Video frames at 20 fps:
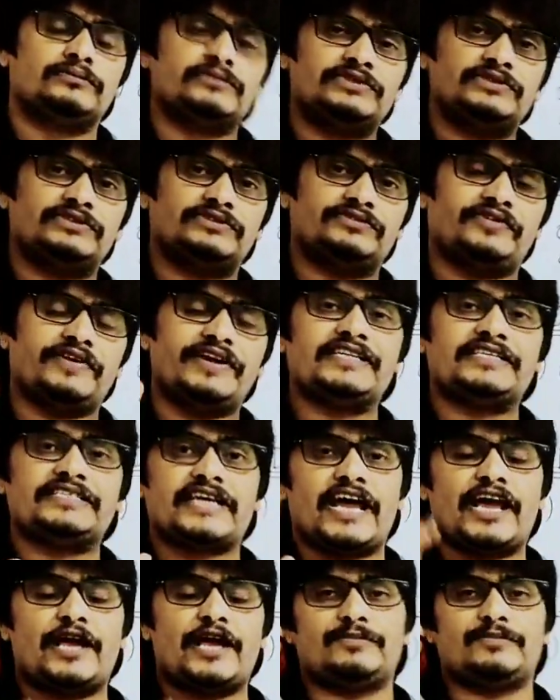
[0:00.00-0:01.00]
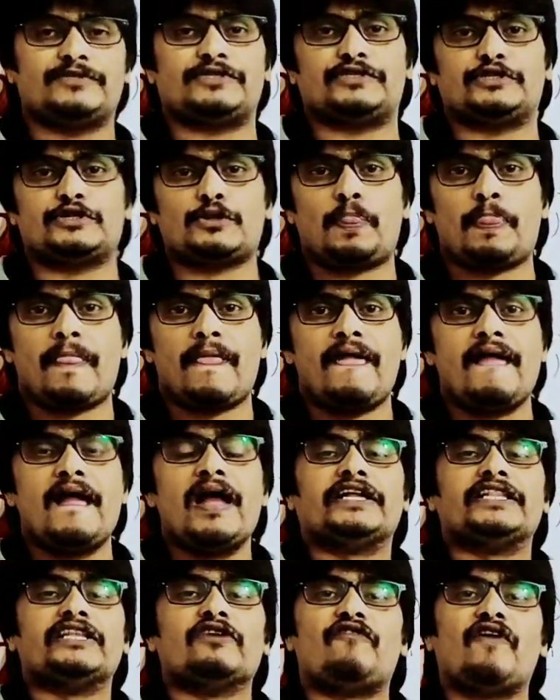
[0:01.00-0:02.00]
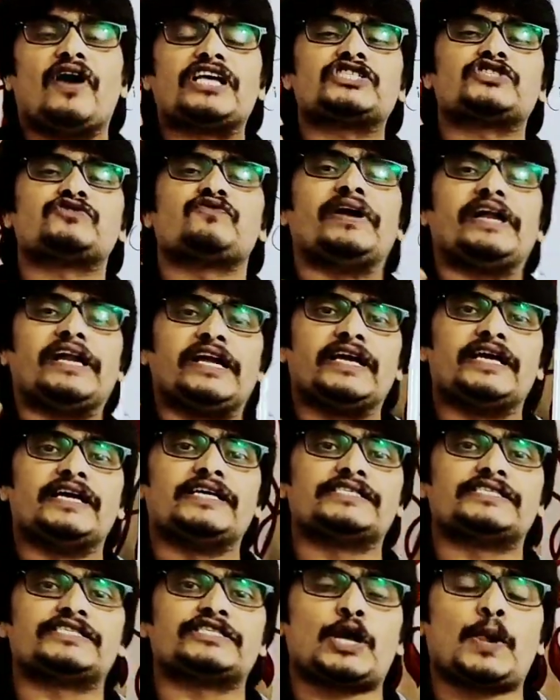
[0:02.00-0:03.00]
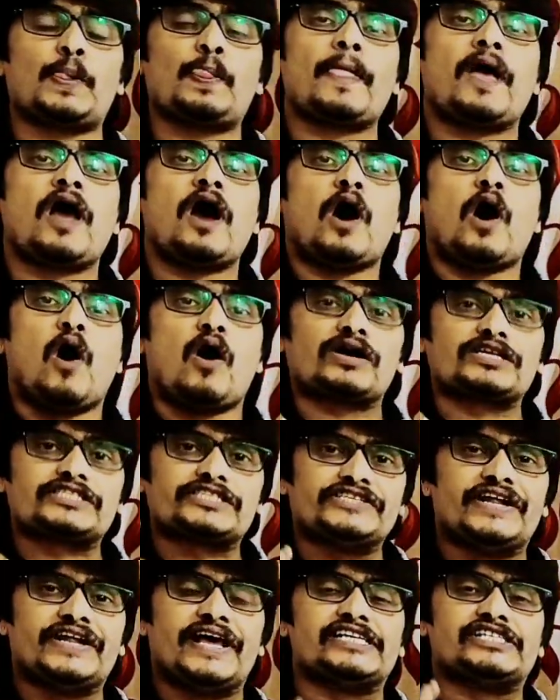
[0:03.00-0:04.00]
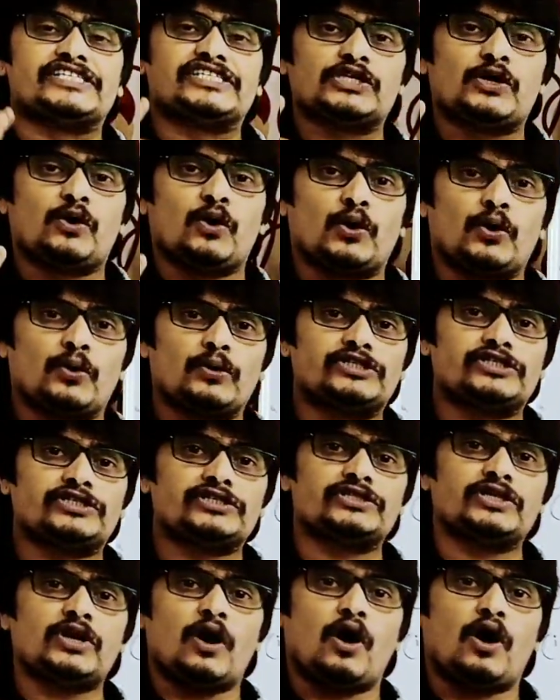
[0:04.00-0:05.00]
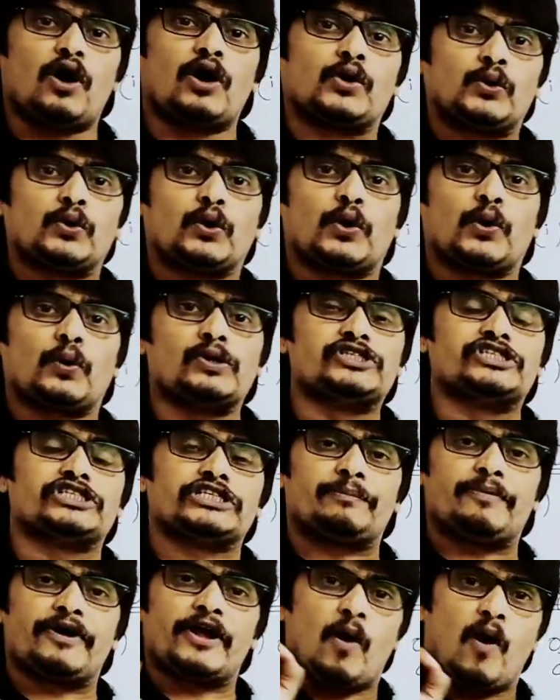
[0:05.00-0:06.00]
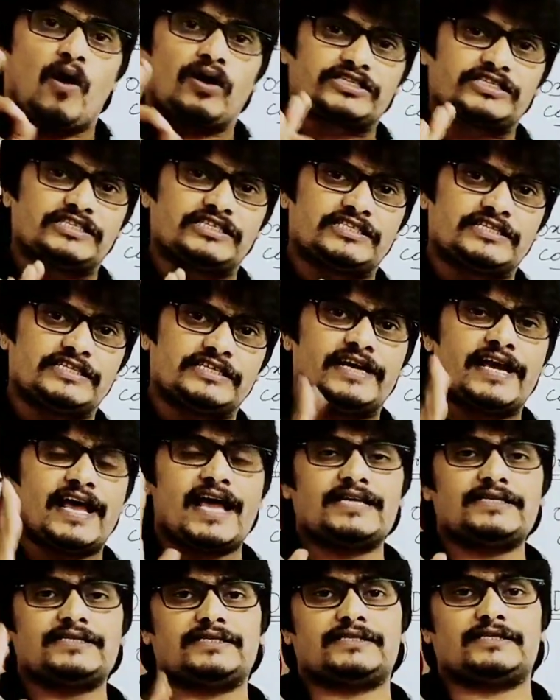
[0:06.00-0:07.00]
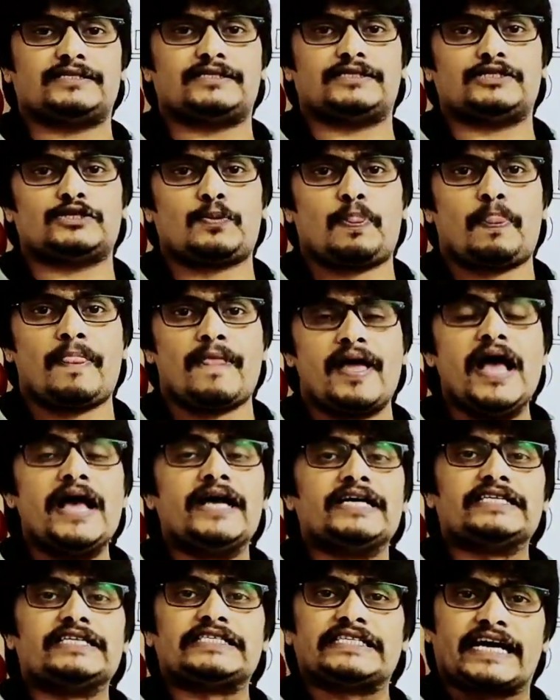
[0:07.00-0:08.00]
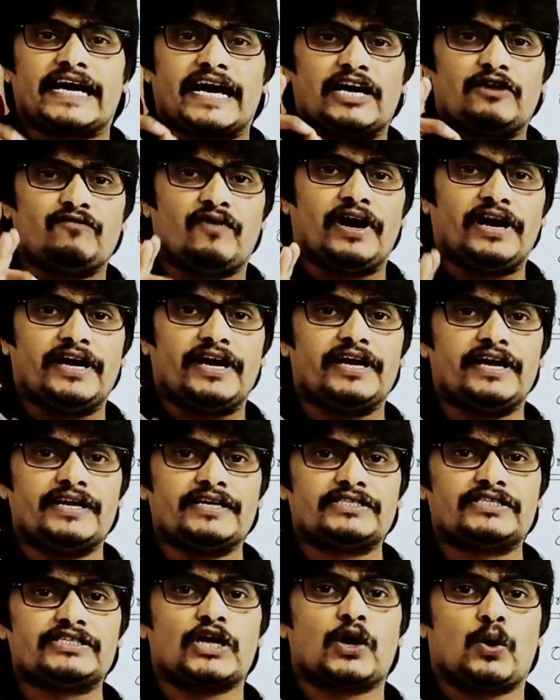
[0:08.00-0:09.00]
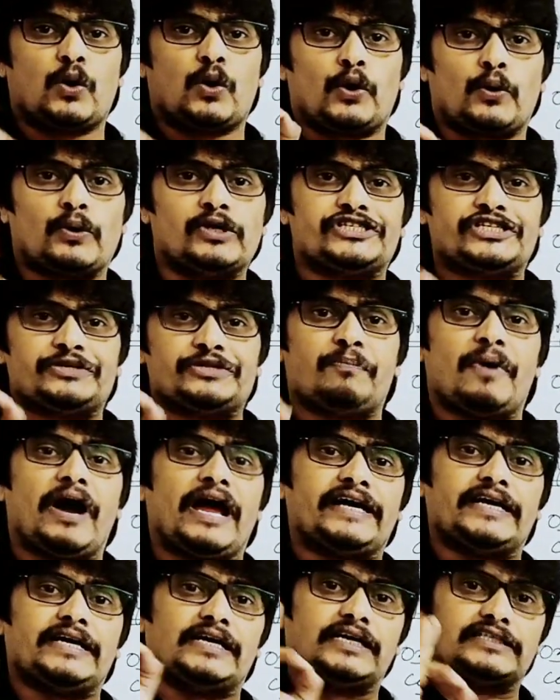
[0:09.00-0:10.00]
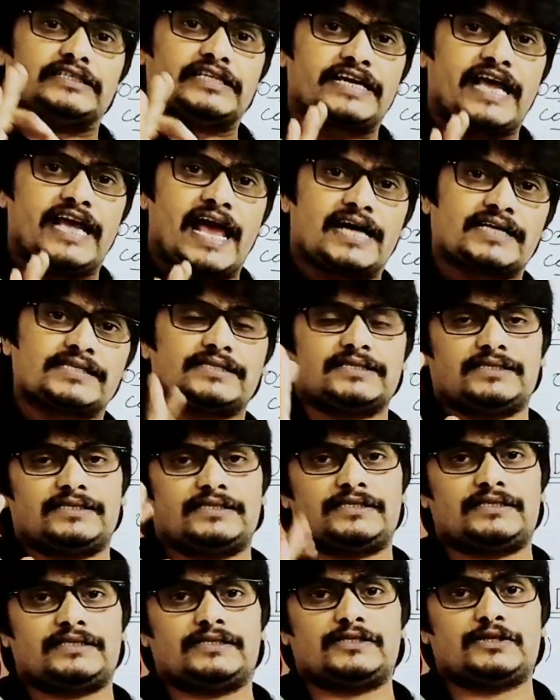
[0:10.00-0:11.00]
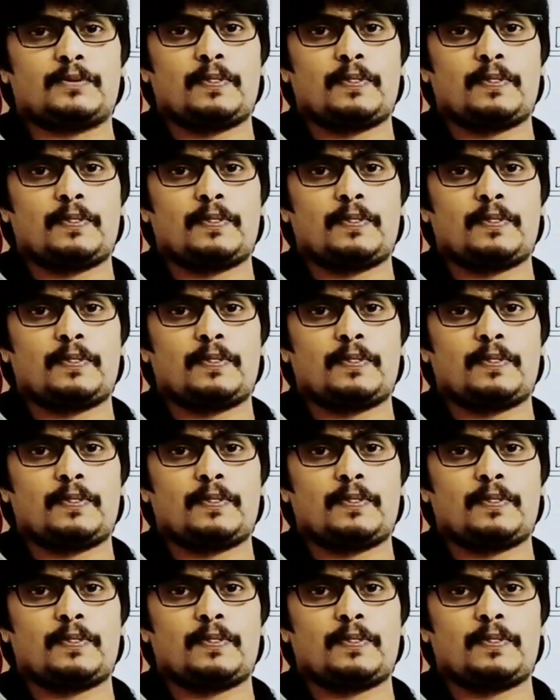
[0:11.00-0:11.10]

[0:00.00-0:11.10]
three types. The first one is oxidation corrosion or corrosion by oxygen gas. Second one is corrosion by other gases.